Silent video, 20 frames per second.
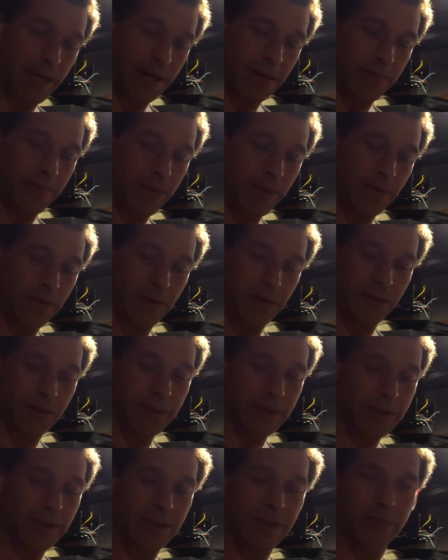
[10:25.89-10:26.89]
down, but all
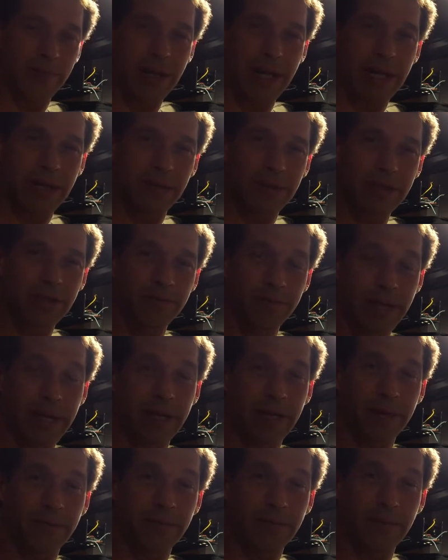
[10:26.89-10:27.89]
these other batteries
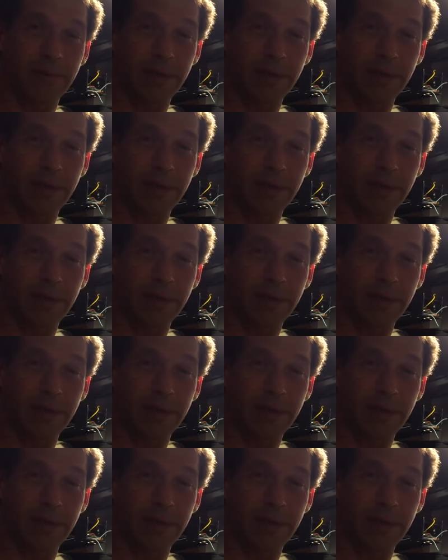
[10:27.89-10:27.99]
made up